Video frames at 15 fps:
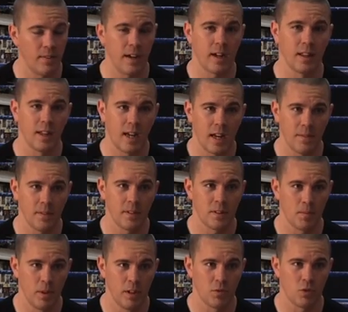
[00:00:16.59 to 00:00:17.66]
I've had a lot of
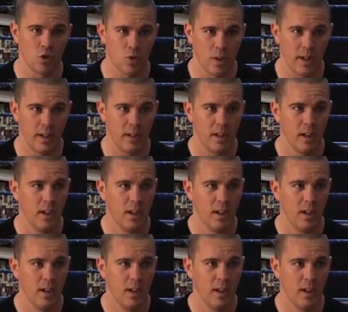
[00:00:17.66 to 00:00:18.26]
experience with training.